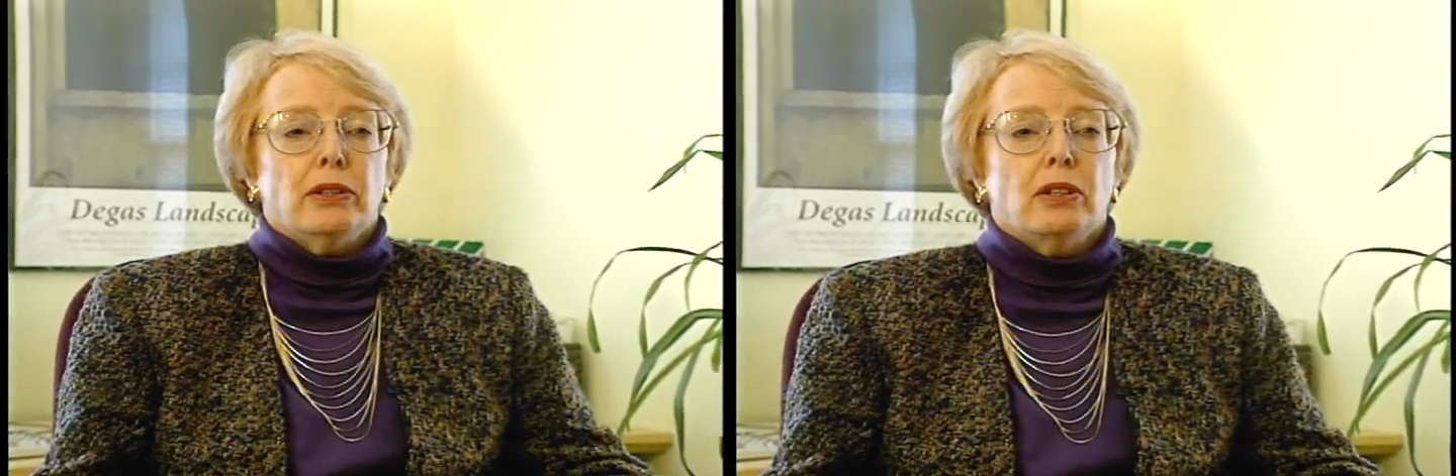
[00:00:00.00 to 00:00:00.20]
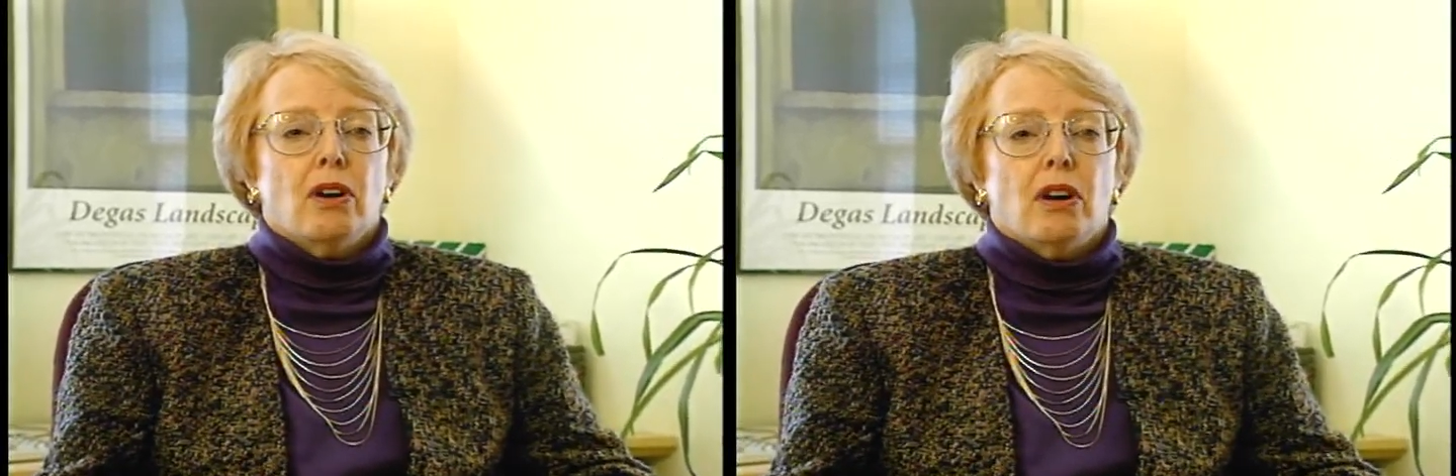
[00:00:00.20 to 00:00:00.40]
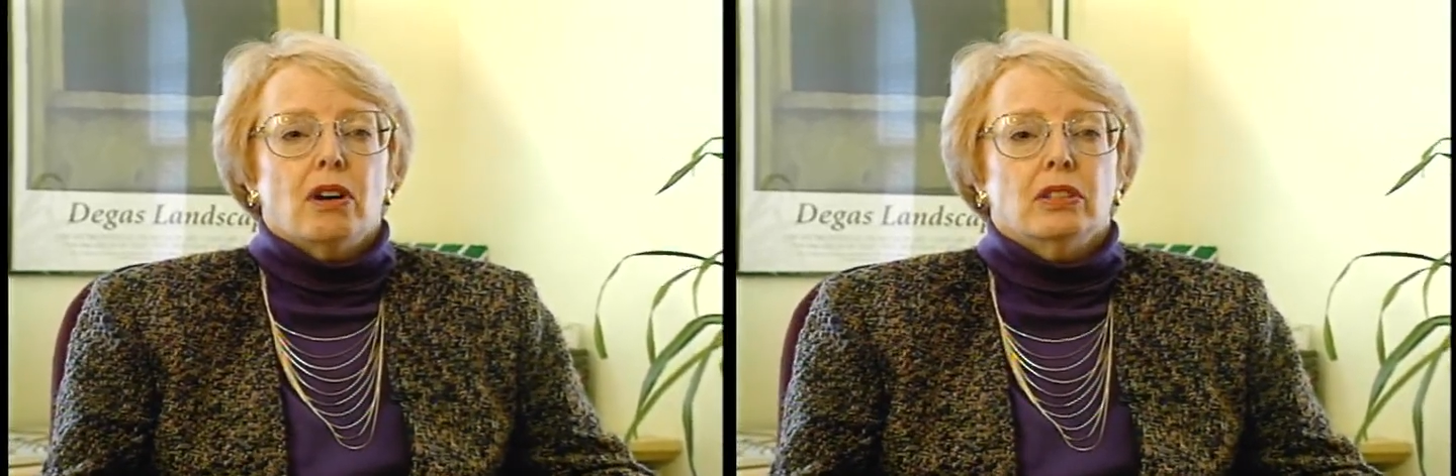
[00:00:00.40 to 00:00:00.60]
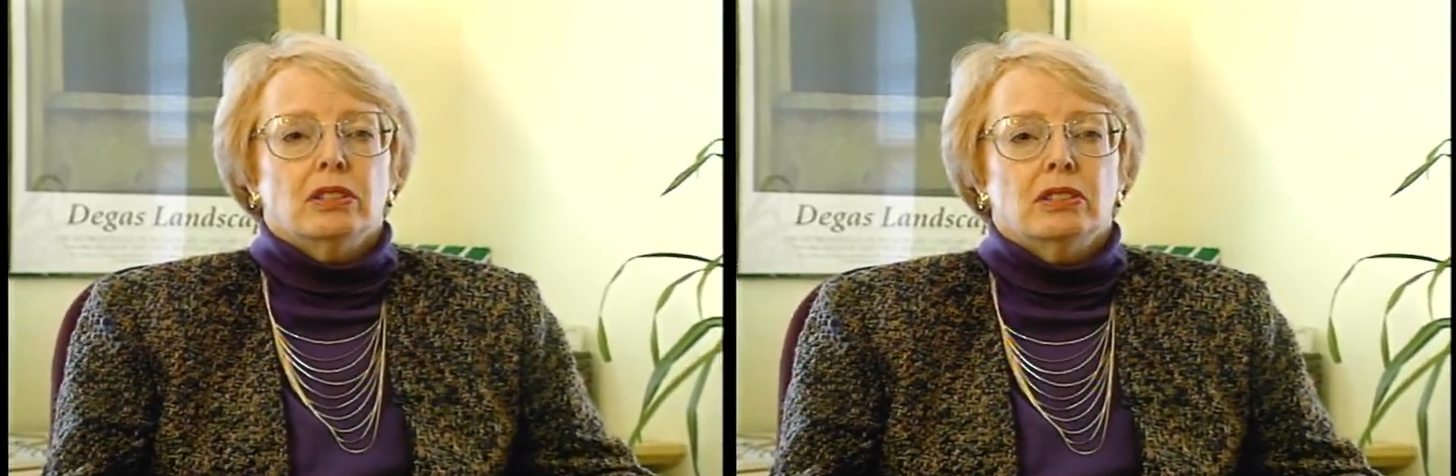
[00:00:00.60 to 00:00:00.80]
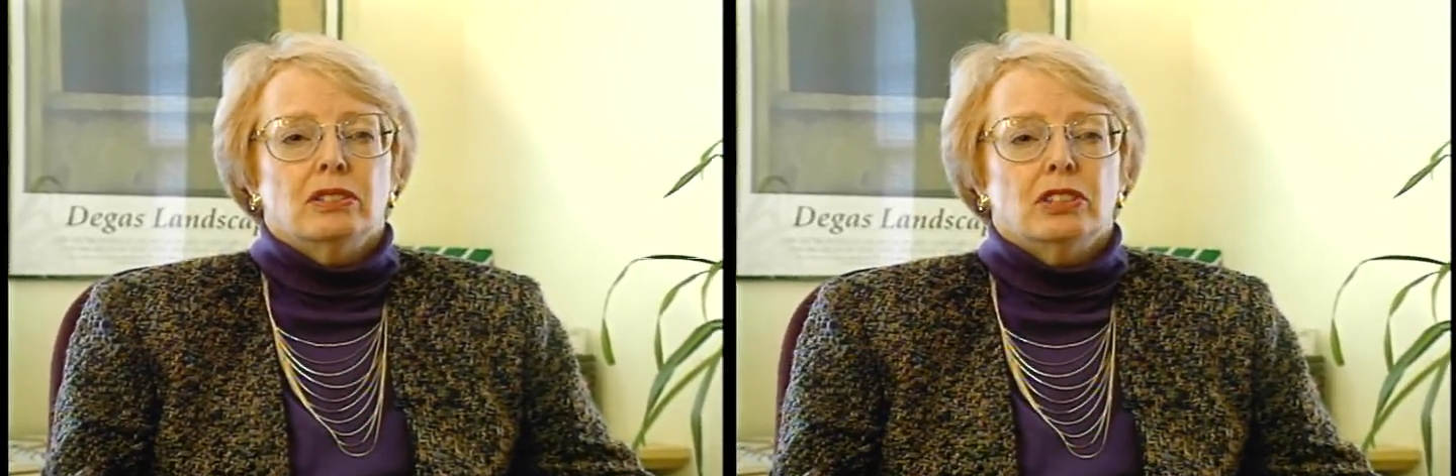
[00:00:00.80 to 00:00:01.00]

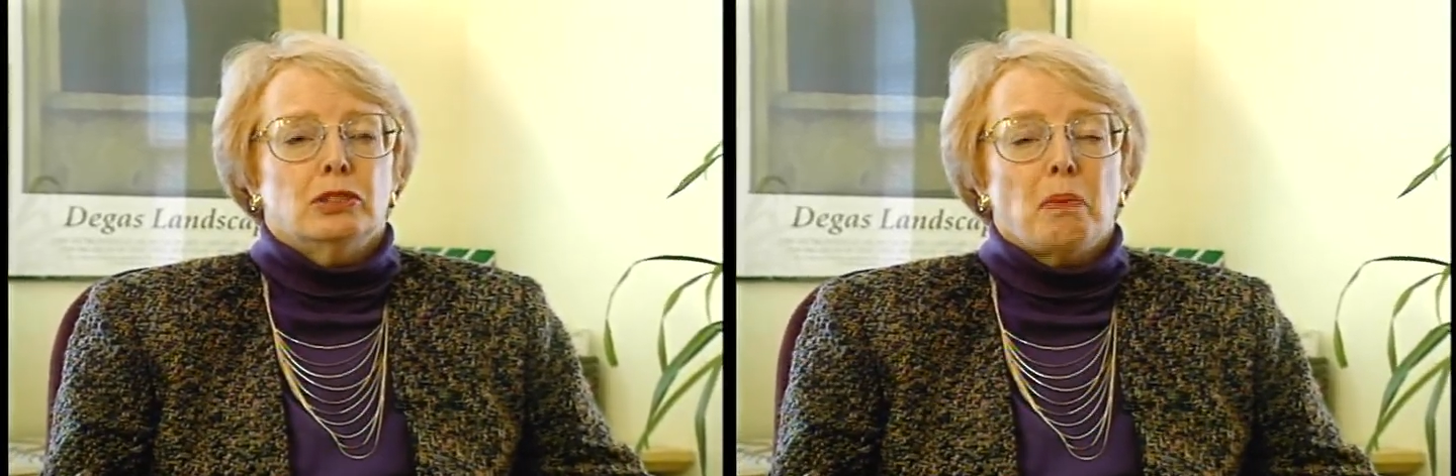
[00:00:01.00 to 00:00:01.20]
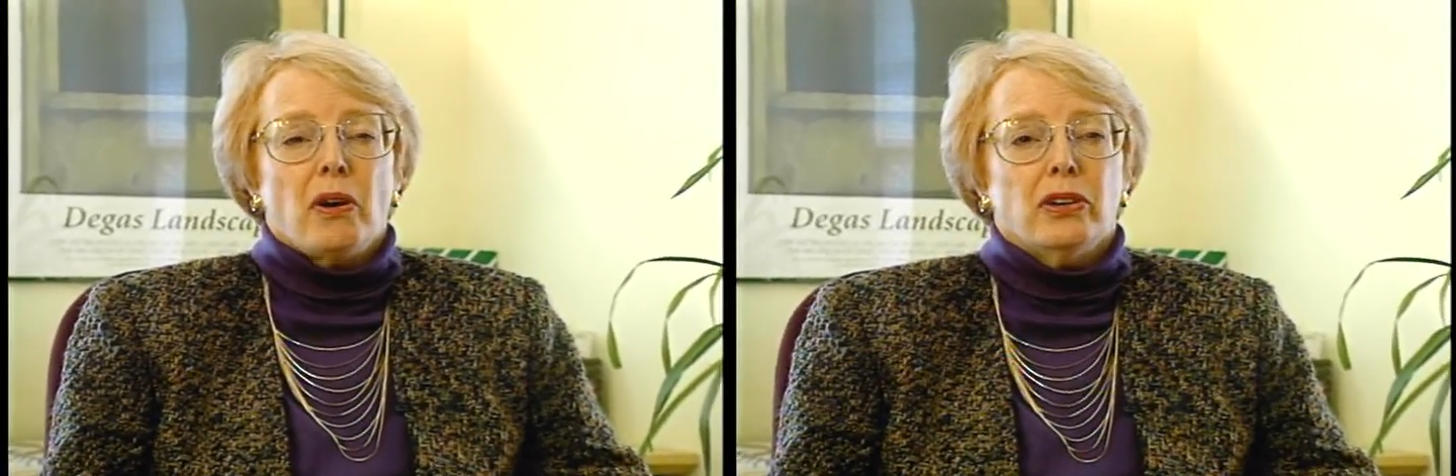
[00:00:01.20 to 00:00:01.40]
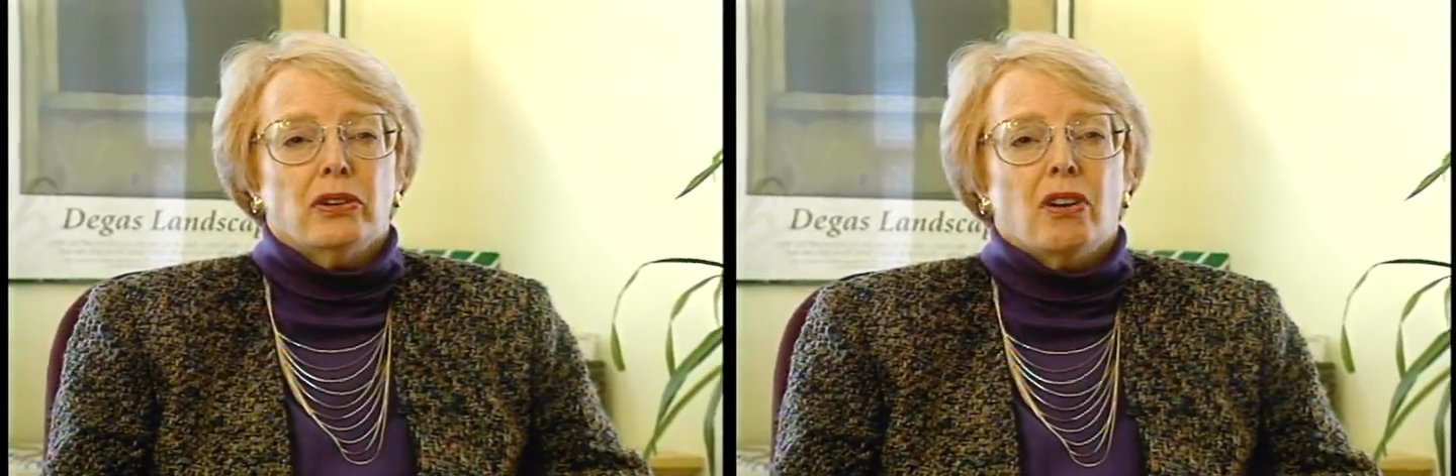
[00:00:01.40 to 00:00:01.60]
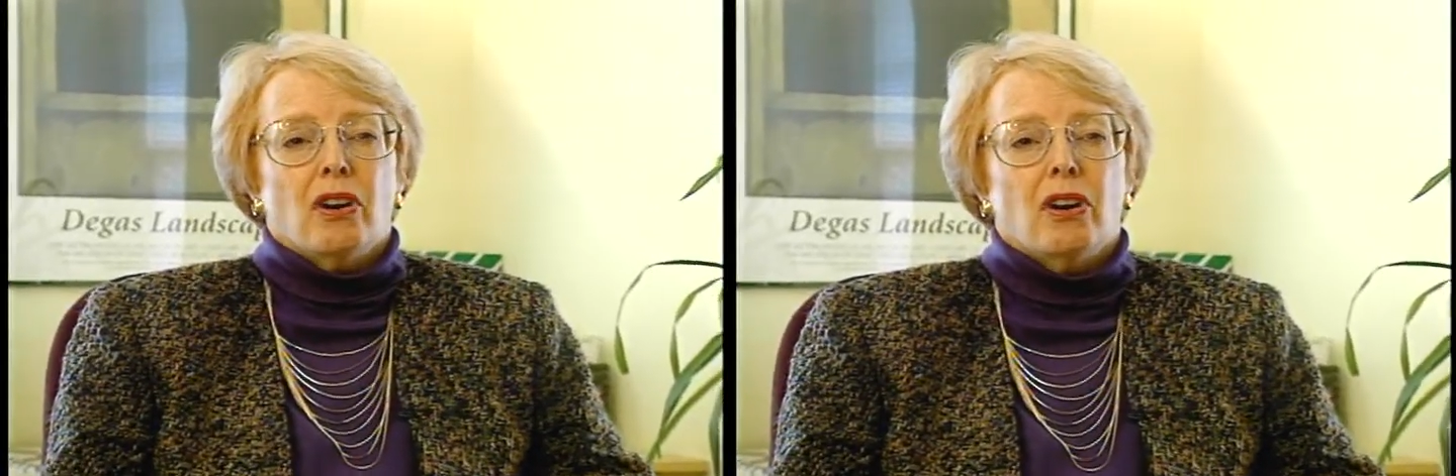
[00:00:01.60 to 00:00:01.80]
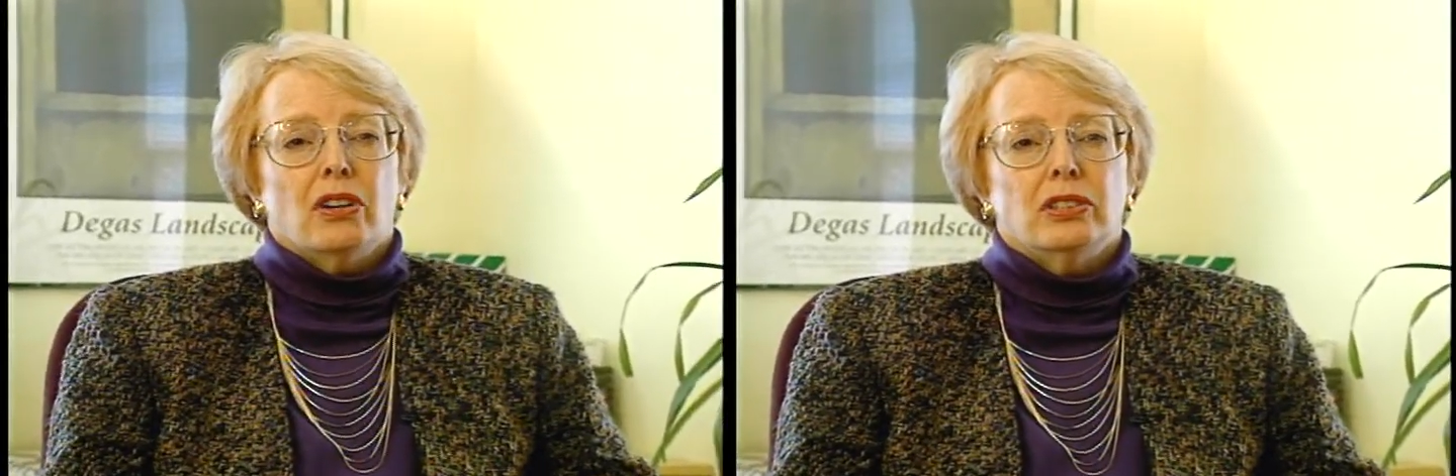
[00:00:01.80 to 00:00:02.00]
cars, smarter
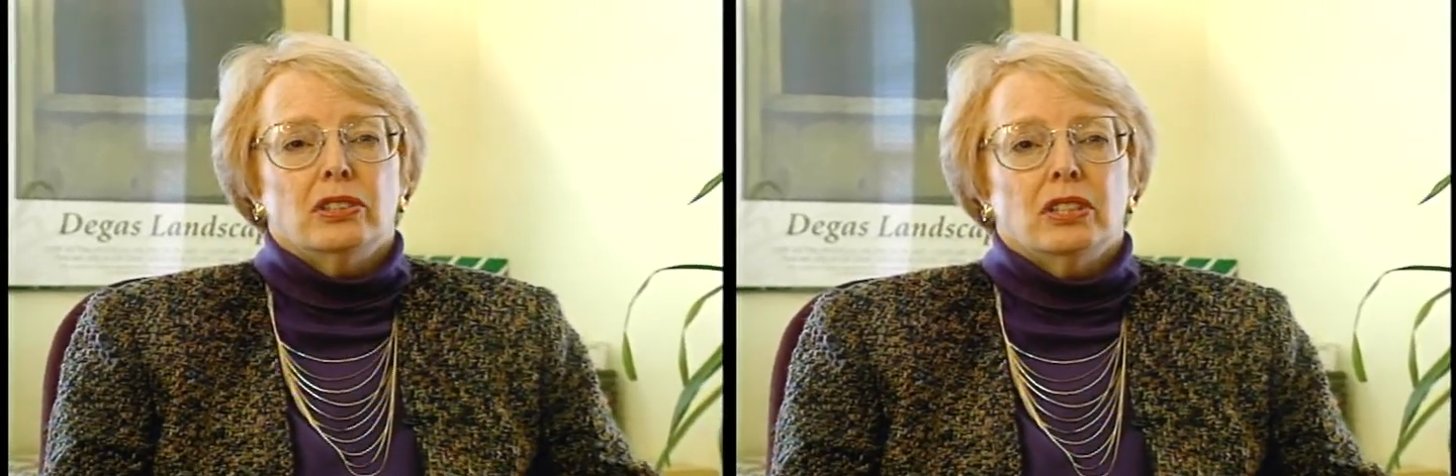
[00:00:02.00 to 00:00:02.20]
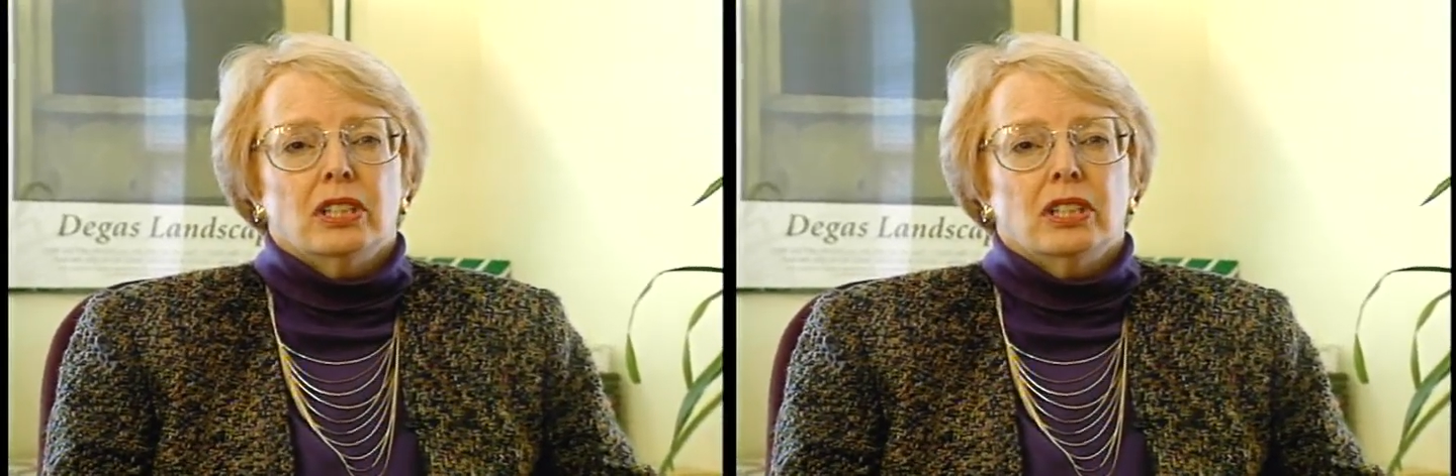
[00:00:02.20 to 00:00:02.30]
cars.